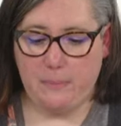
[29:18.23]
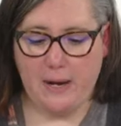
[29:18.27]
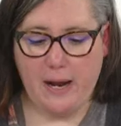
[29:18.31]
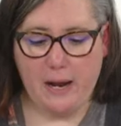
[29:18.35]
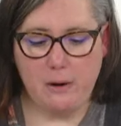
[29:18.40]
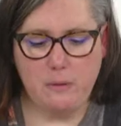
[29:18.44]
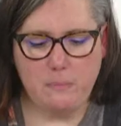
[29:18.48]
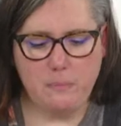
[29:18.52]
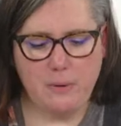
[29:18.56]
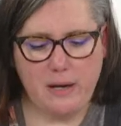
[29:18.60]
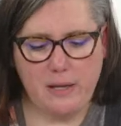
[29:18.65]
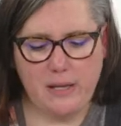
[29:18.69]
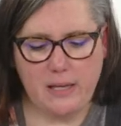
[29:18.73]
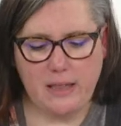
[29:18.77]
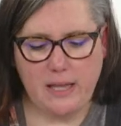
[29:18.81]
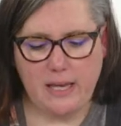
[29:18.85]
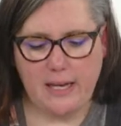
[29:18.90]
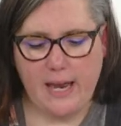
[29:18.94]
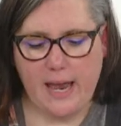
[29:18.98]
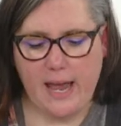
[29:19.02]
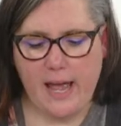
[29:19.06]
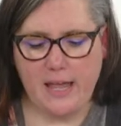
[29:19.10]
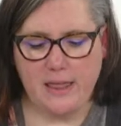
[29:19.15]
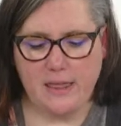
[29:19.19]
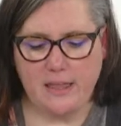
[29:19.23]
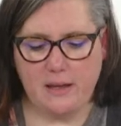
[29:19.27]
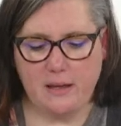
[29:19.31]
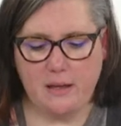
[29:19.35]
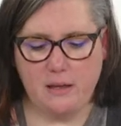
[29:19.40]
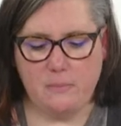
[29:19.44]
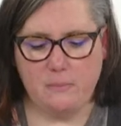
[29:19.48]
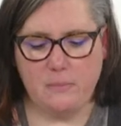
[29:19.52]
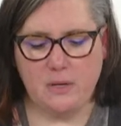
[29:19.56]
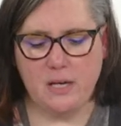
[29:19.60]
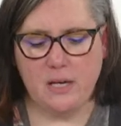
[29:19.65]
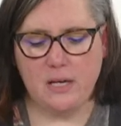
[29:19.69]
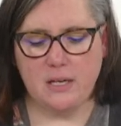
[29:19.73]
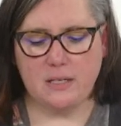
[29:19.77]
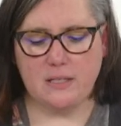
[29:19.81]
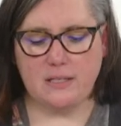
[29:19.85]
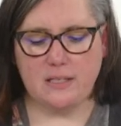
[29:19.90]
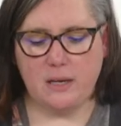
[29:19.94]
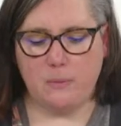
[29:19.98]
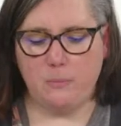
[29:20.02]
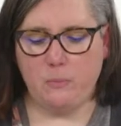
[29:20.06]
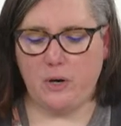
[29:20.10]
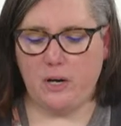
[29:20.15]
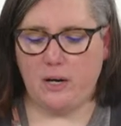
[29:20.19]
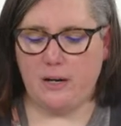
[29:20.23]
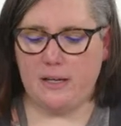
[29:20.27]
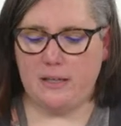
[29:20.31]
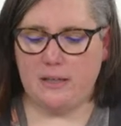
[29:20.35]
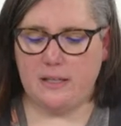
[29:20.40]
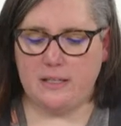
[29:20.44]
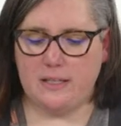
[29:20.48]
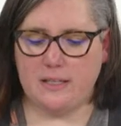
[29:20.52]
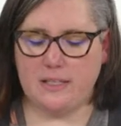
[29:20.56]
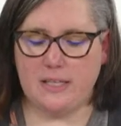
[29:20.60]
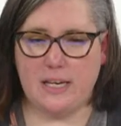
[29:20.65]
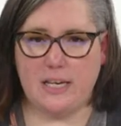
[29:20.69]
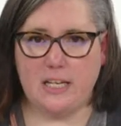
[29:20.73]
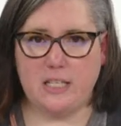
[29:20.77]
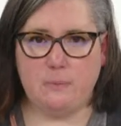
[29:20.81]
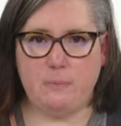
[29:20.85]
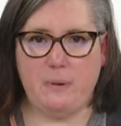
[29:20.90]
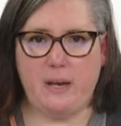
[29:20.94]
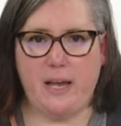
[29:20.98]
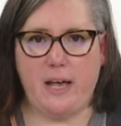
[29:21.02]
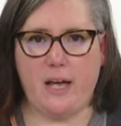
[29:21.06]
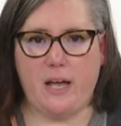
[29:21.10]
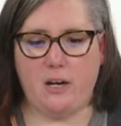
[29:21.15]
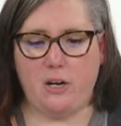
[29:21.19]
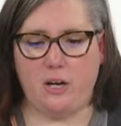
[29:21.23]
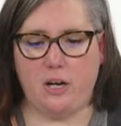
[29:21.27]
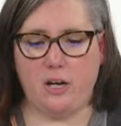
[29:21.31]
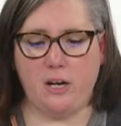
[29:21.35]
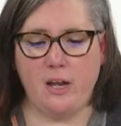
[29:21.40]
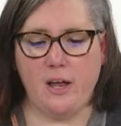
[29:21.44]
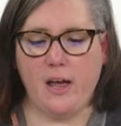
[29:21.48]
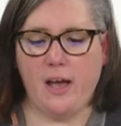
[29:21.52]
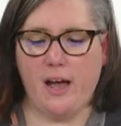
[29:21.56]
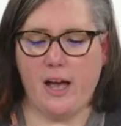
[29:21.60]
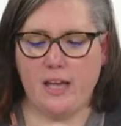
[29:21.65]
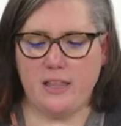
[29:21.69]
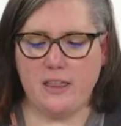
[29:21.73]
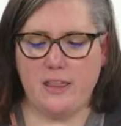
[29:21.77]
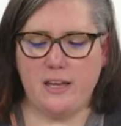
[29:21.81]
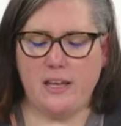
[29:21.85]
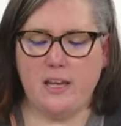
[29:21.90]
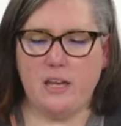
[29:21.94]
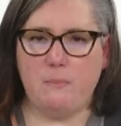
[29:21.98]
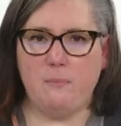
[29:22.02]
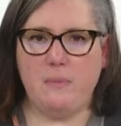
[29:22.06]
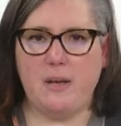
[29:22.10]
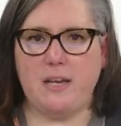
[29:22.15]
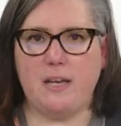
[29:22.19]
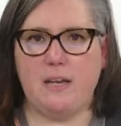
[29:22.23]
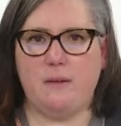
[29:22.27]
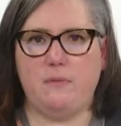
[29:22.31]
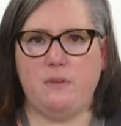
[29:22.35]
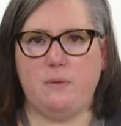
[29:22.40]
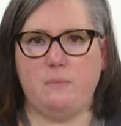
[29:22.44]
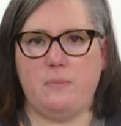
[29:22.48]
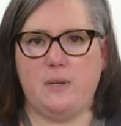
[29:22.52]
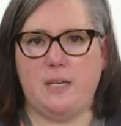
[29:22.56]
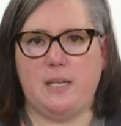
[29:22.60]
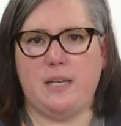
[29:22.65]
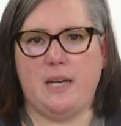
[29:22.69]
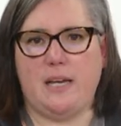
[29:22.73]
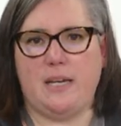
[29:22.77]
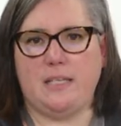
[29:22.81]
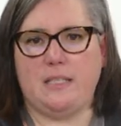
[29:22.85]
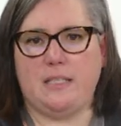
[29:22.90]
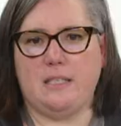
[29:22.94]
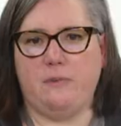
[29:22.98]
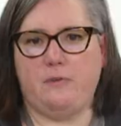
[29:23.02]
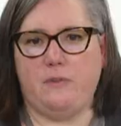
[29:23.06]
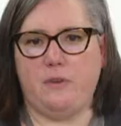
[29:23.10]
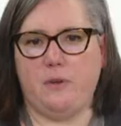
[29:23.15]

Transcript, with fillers: But I would probably like add them somewhere in this lace pattern. I think it might even be nice if